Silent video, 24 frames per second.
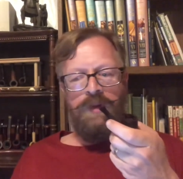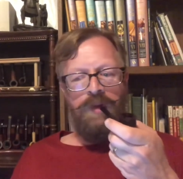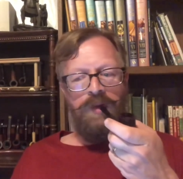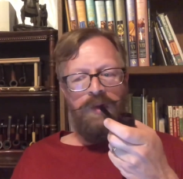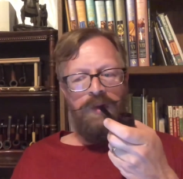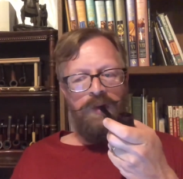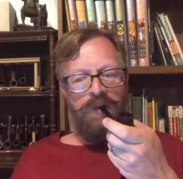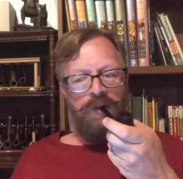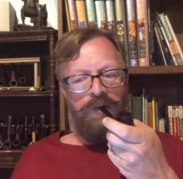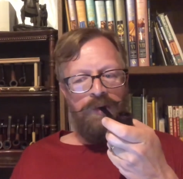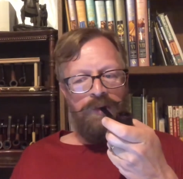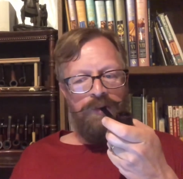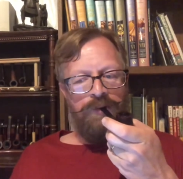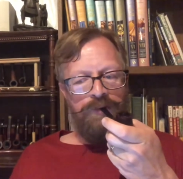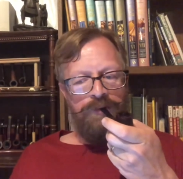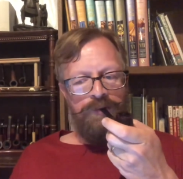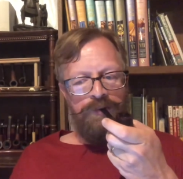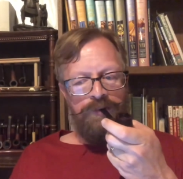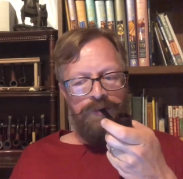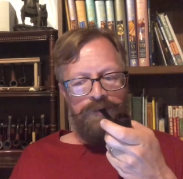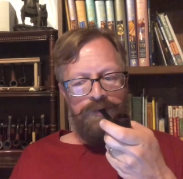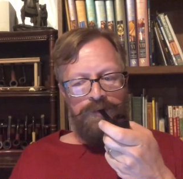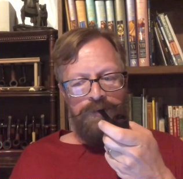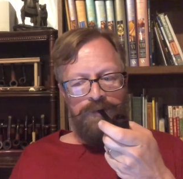
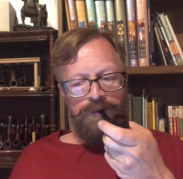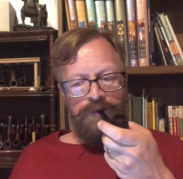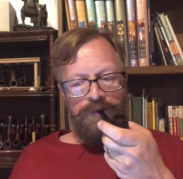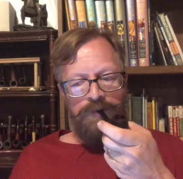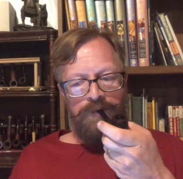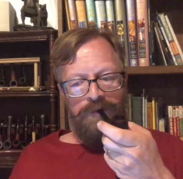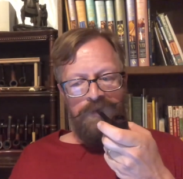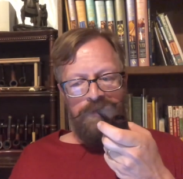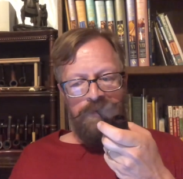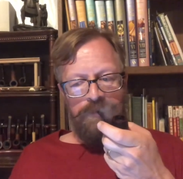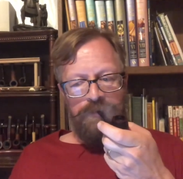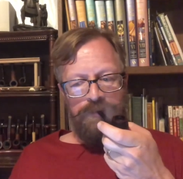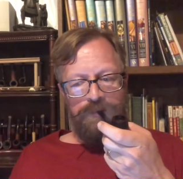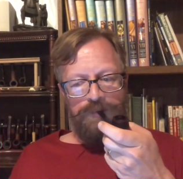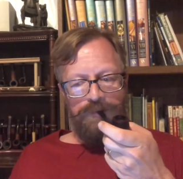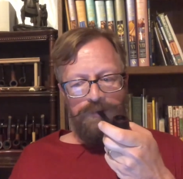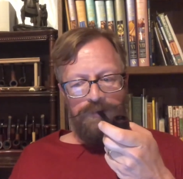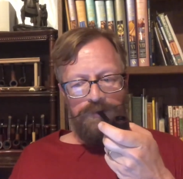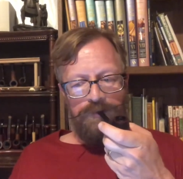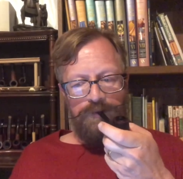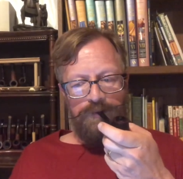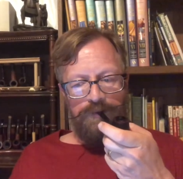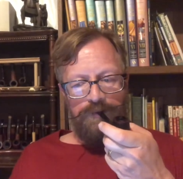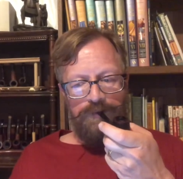
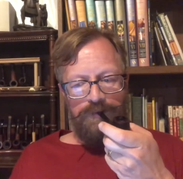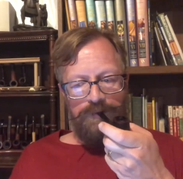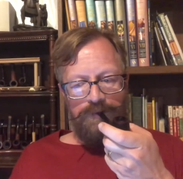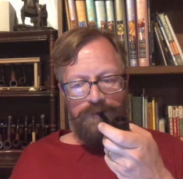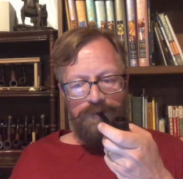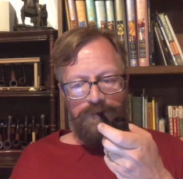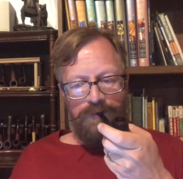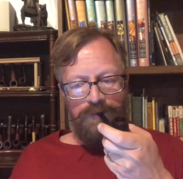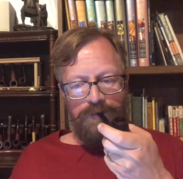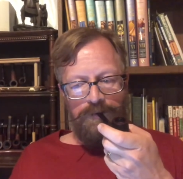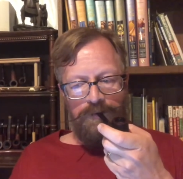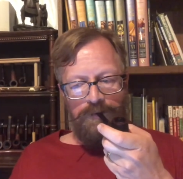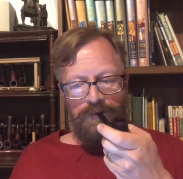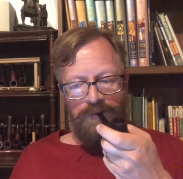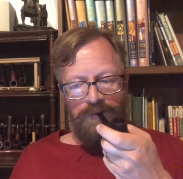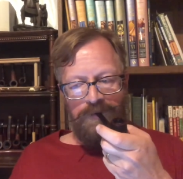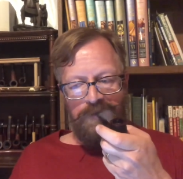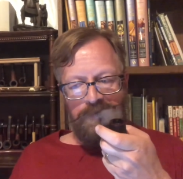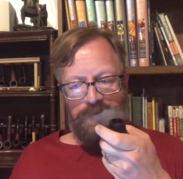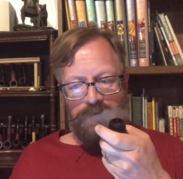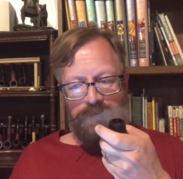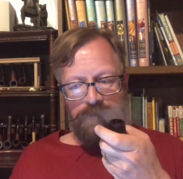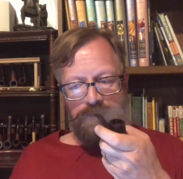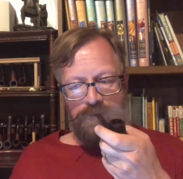
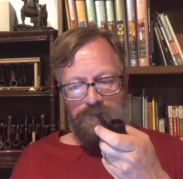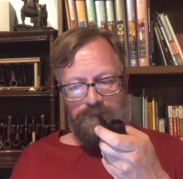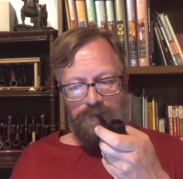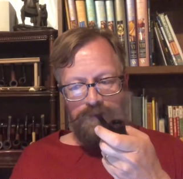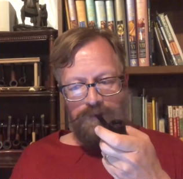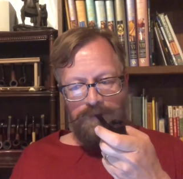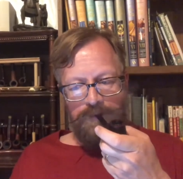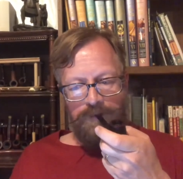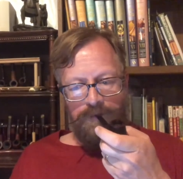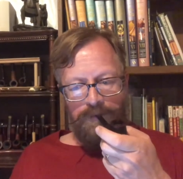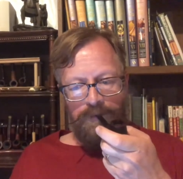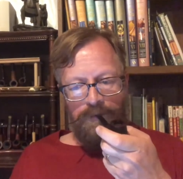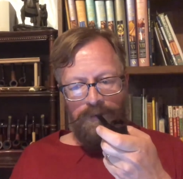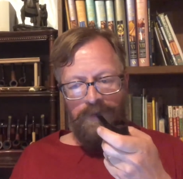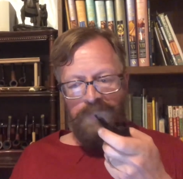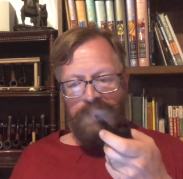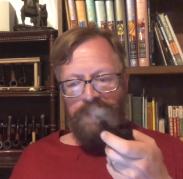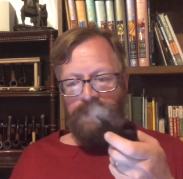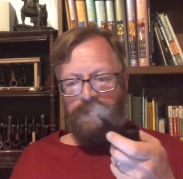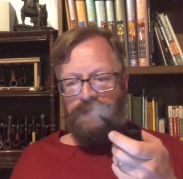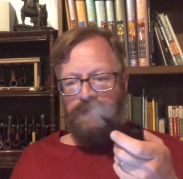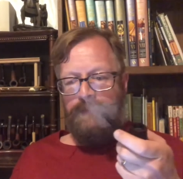No one is speaking in this clip.